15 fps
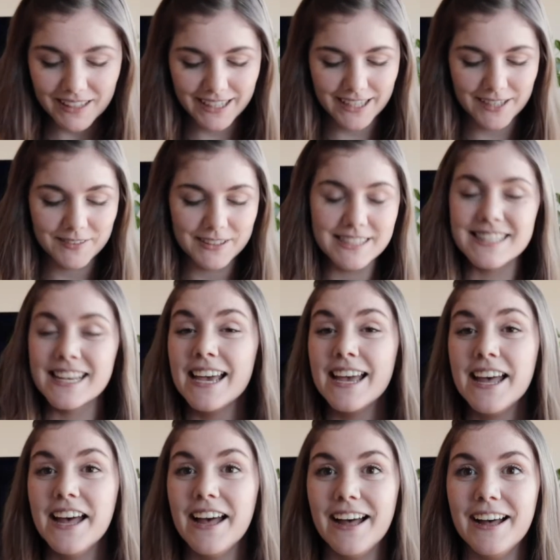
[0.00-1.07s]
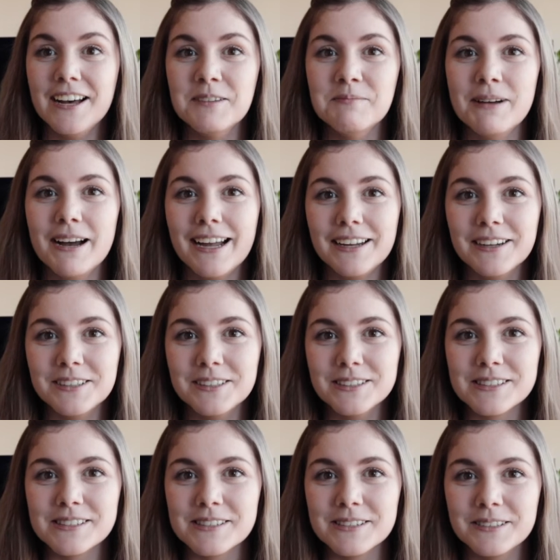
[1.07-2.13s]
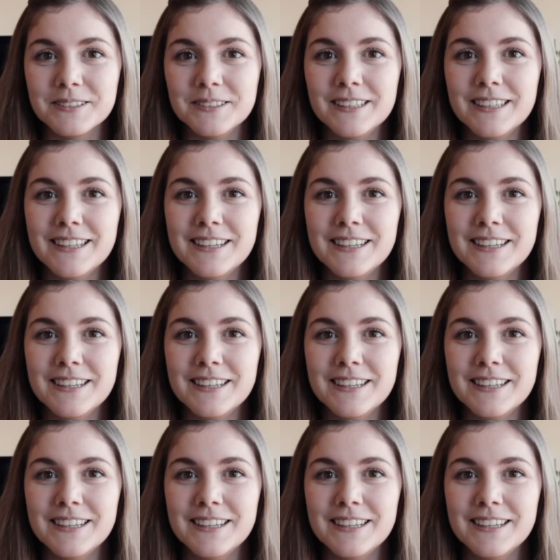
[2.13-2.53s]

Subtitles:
Anyways, I also